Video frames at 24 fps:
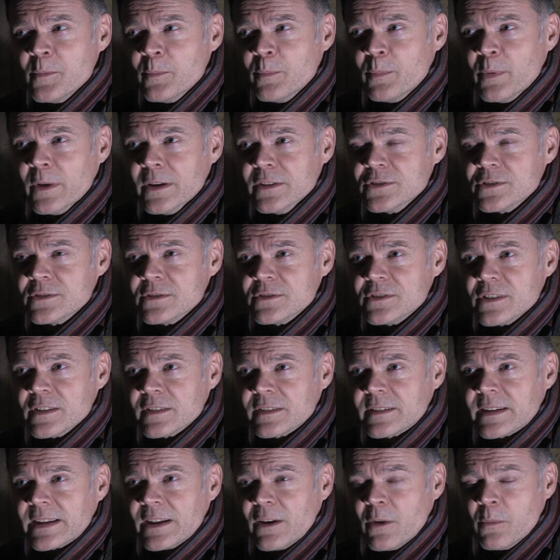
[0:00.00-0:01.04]
but
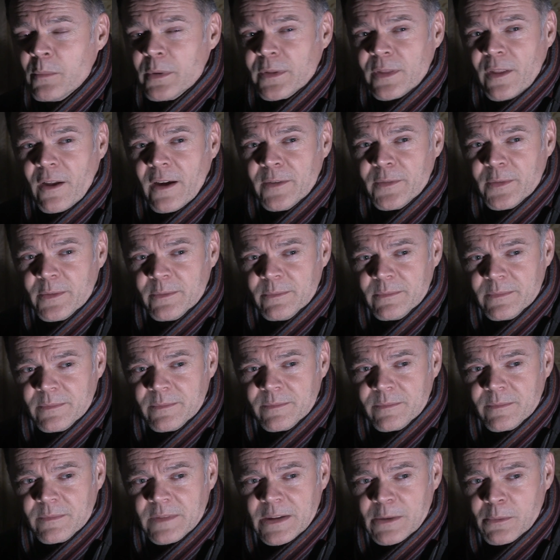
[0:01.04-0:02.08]
just get on with life and
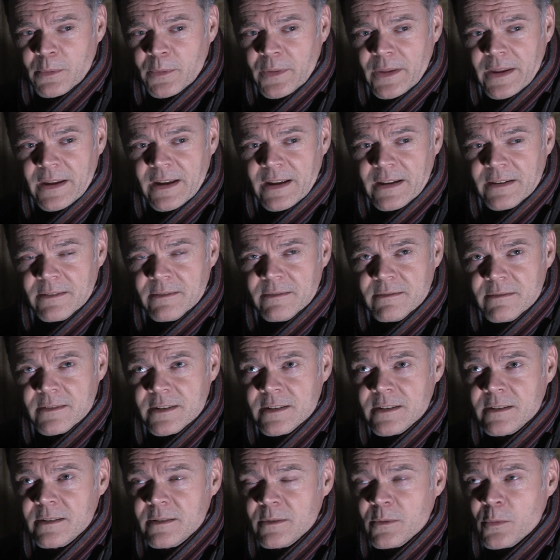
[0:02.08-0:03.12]
deal with it, and
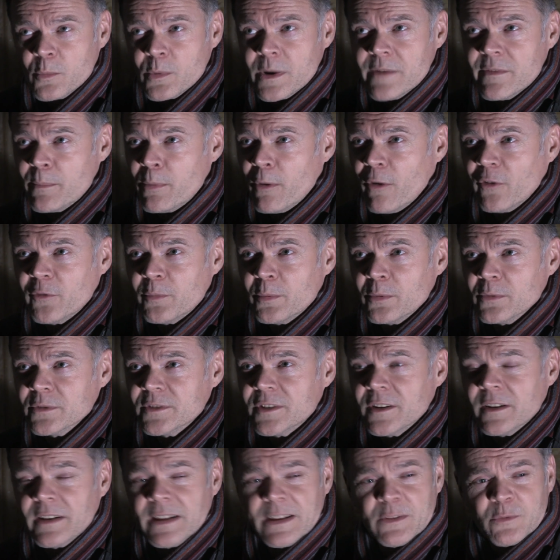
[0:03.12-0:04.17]
wherever possible
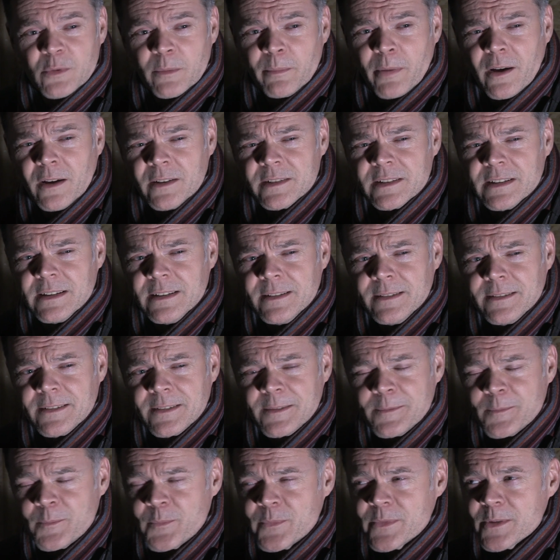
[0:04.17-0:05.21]
turn it into a party,
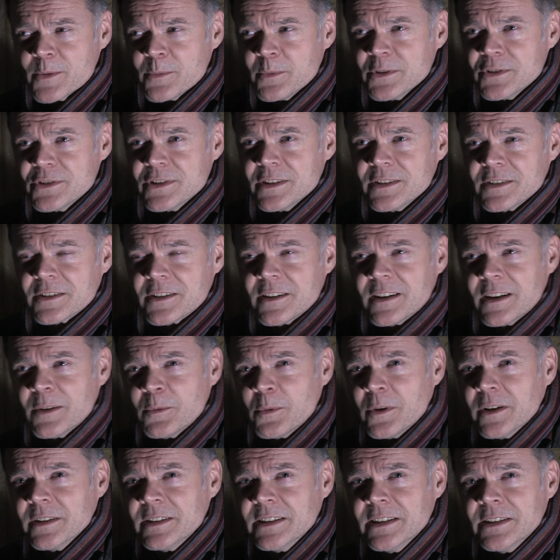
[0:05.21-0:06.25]
which is kind of
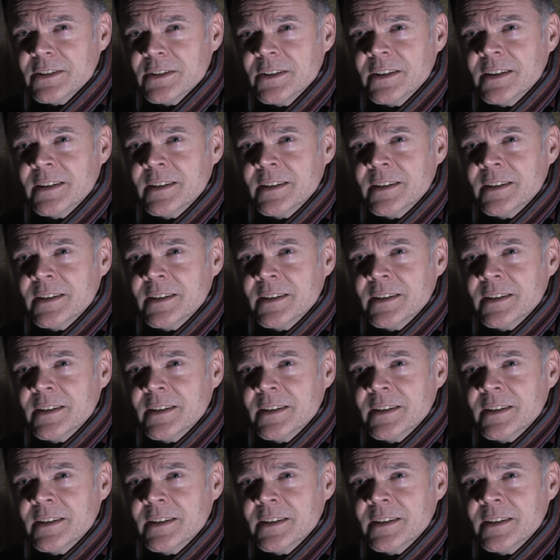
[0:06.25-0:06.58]
what I did.